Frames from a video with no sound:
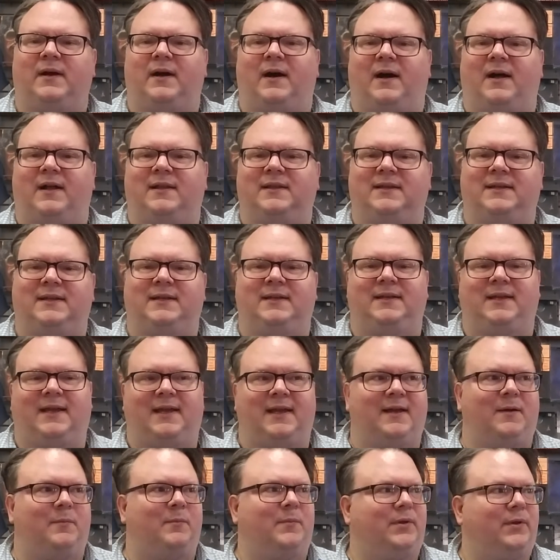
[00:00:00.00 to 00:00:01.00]
Ollie
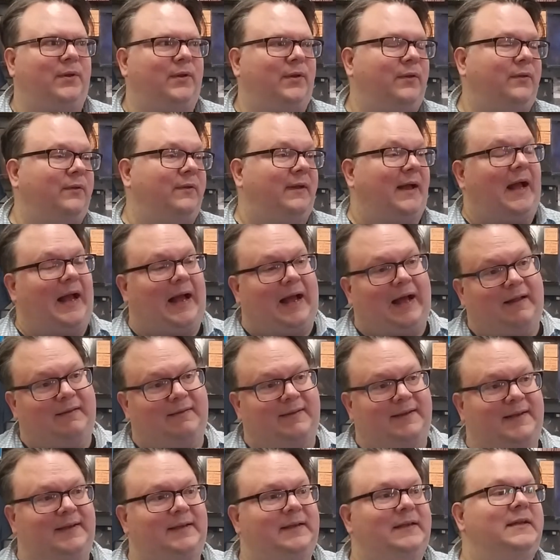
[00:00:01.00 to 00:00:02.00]
Campbell,
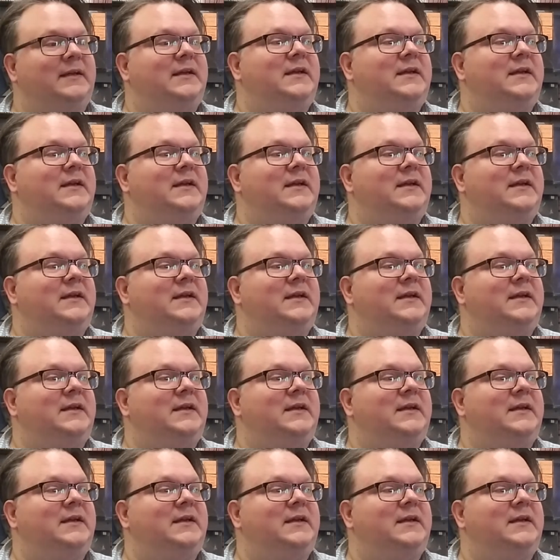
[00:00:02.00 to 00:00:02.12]
Ollie,